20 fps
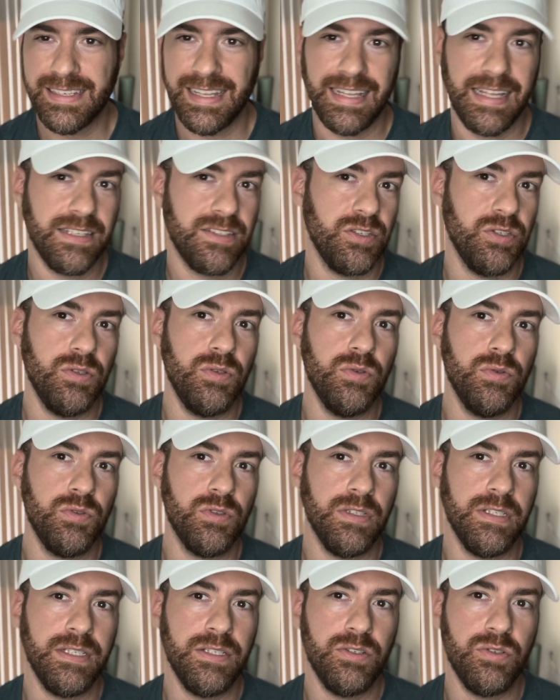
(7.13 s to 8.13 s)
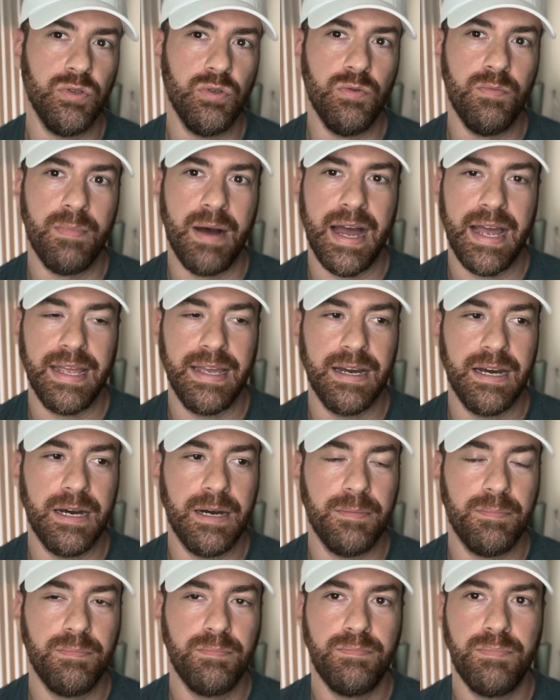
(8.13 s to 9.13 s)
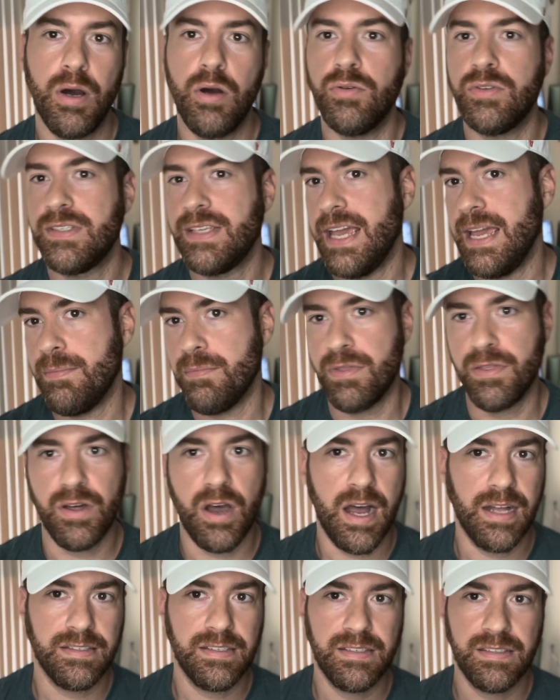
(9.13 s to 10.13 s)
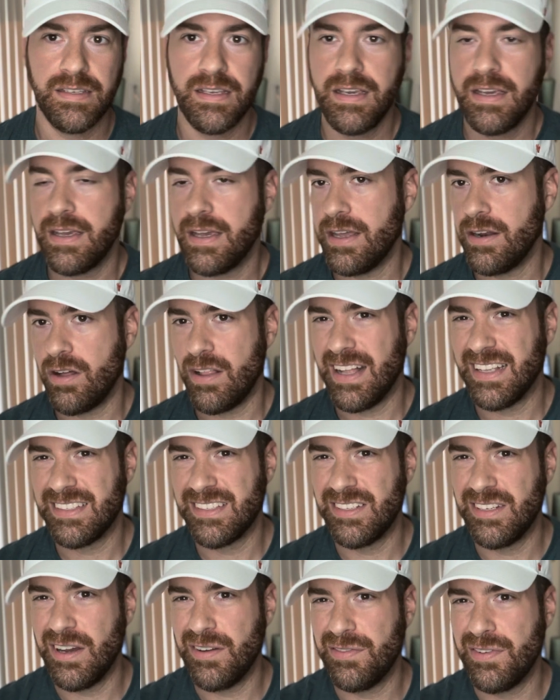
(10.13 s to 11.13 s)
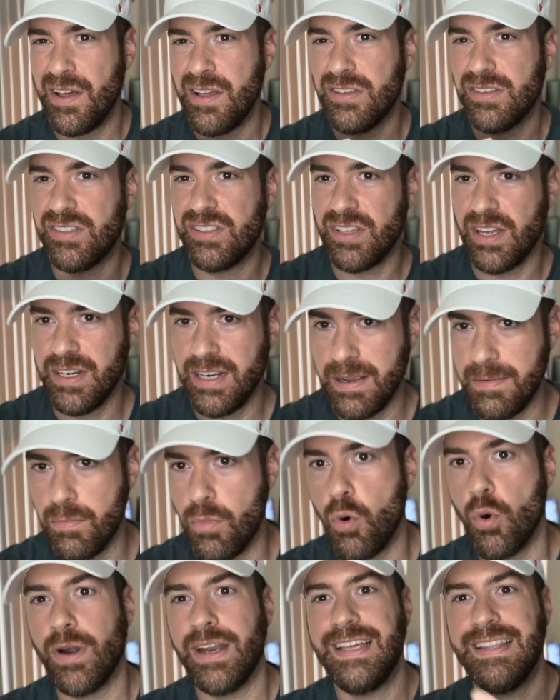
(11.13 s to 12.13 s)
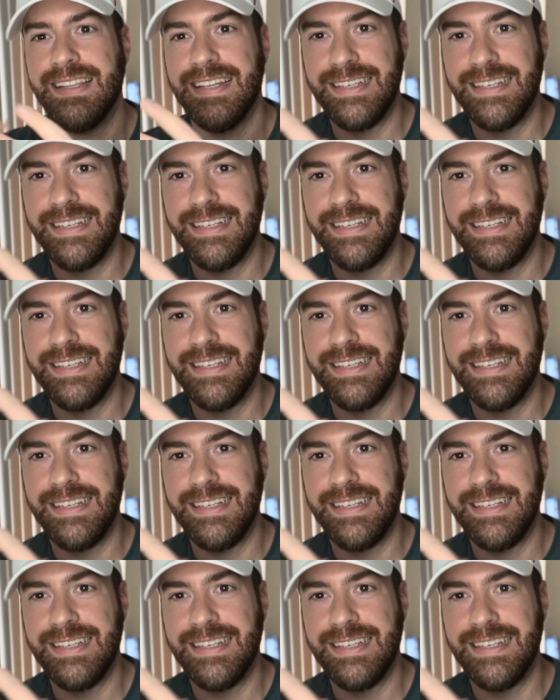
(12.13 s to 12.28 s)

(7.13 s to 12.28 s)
I like to usually do my post-game thoughts and all that stuff Sunday morning,